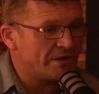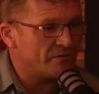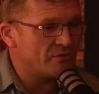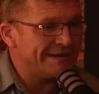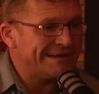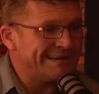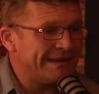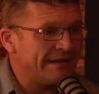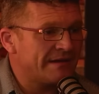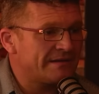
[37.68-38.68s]
what it really
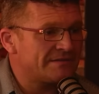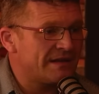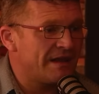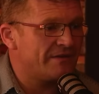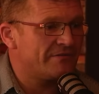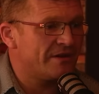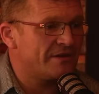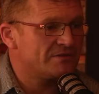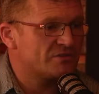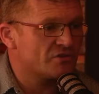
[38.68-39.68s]
takes to have
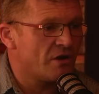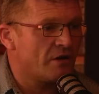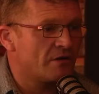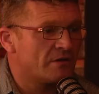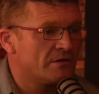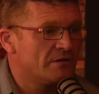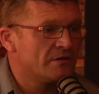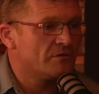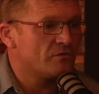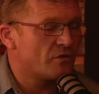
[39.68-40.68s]
a strong
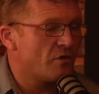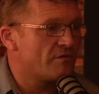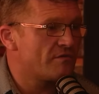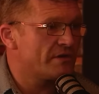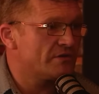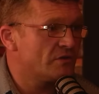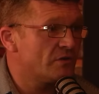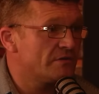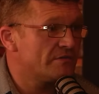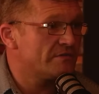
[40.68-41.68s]
recovery in
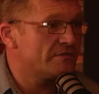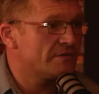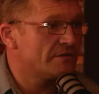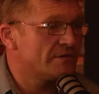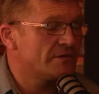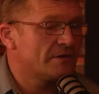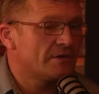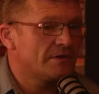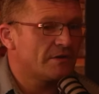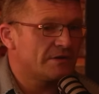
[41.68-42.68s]
your life.
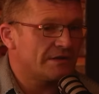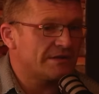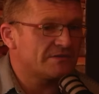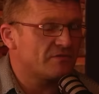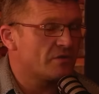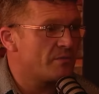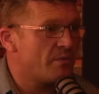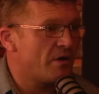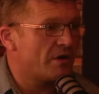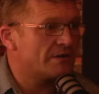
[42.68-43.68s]
I think that's very
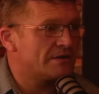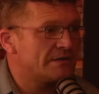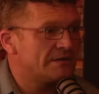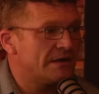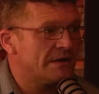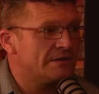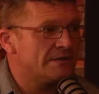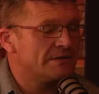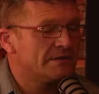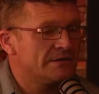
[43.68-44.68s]
important, yeah.
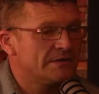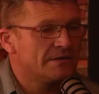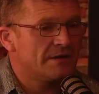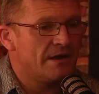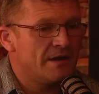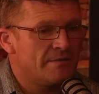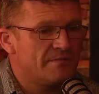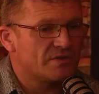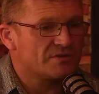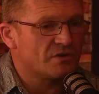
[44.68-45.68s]
and
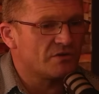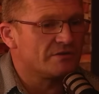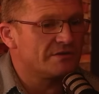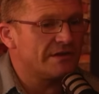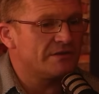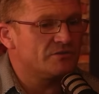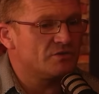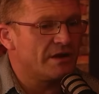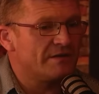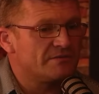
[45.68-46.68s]
um, there's certain
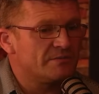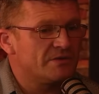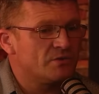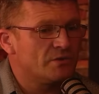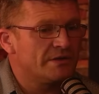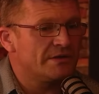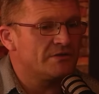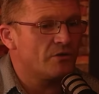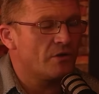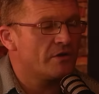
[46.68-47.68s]
things you have to be doing
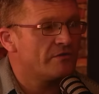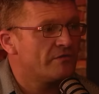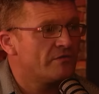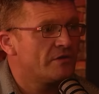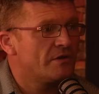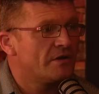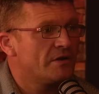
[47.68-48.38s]
in your life